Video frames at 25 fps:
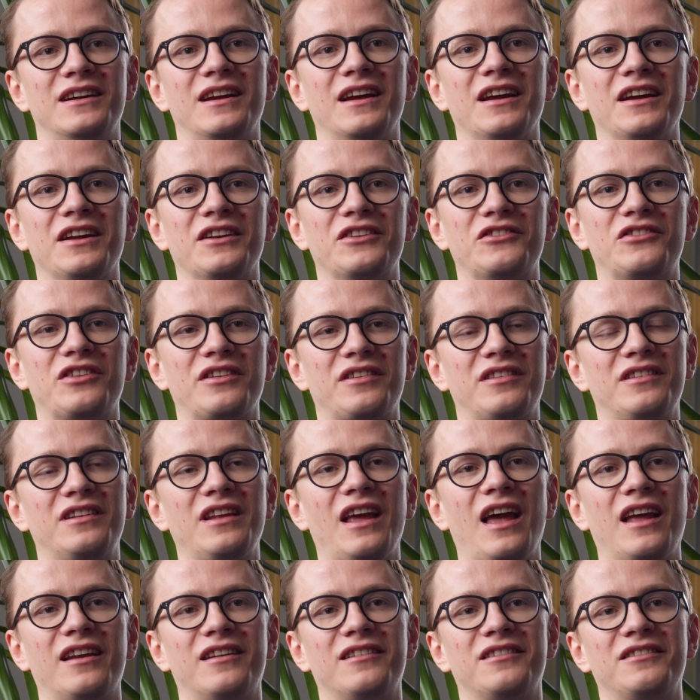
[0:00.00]
and just
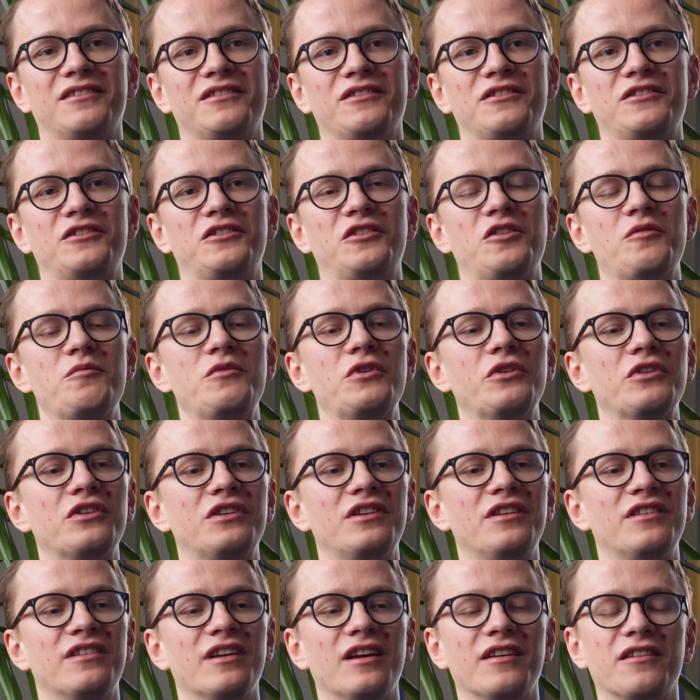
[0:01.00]
that
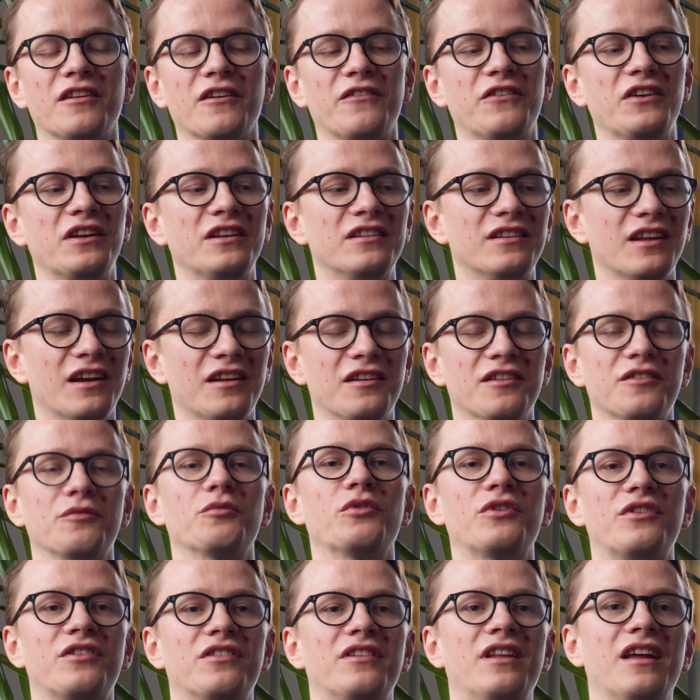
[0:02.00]
community sense, I think that is
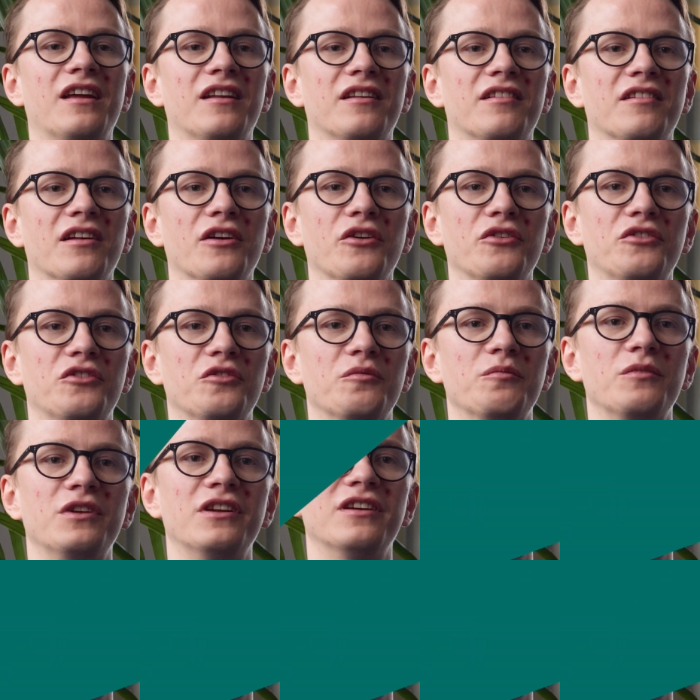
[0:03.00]
what stands out to me.